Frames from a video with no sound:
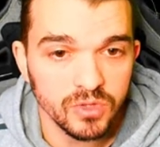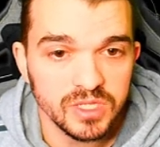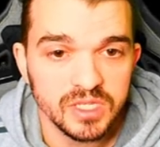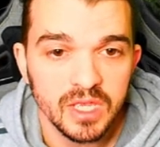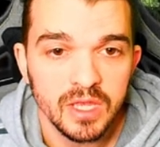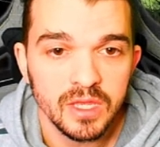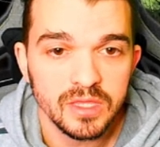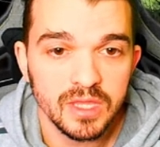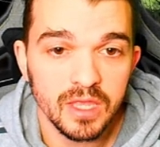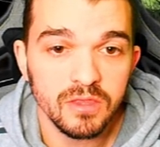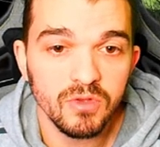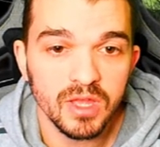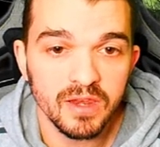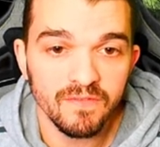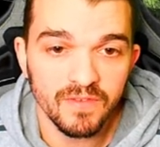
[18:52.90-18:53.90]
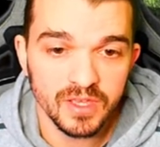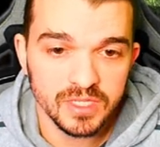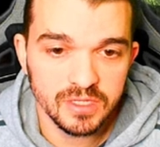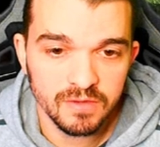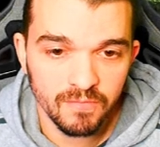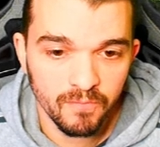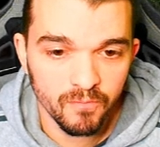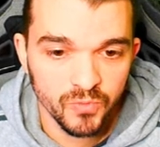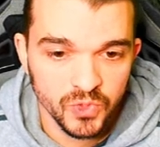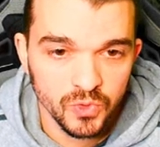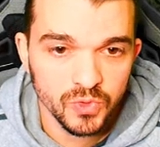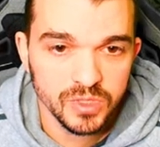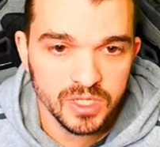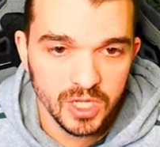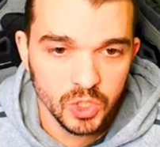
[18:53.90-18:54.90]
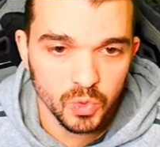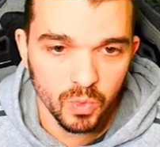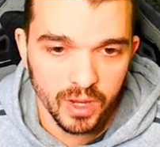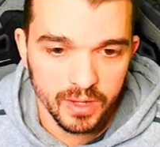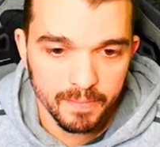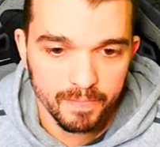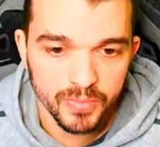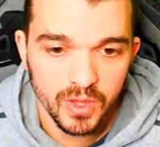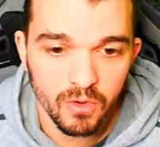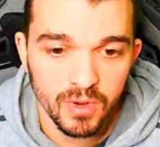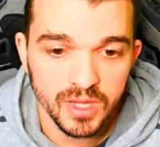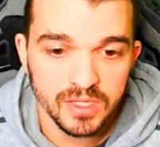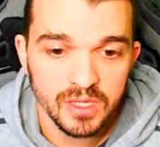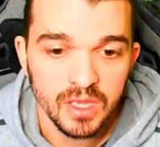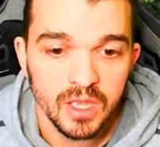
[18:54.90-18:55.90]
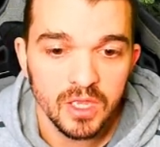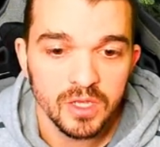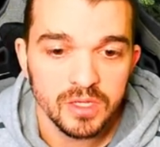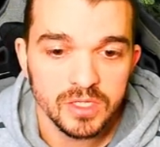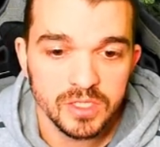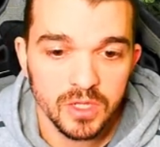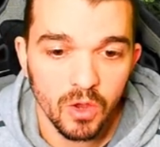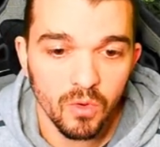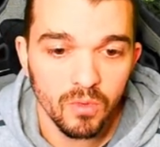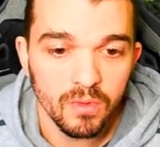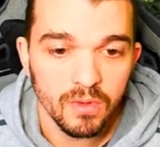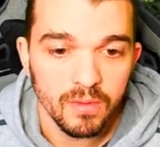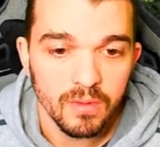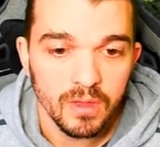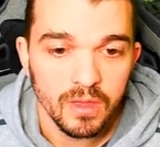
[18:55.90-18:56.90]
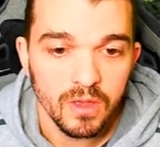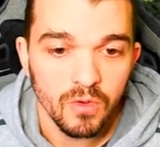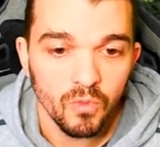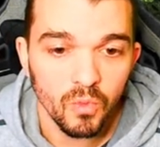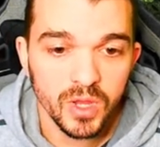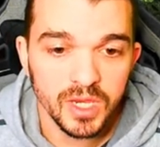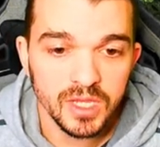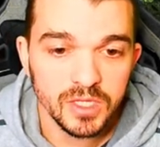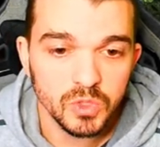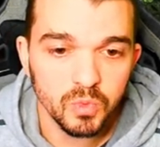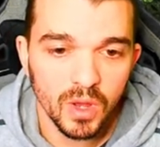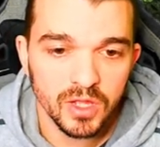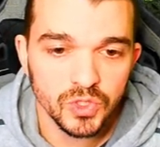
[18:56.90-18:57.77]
nodes that you can invest to that way. Alright, so we need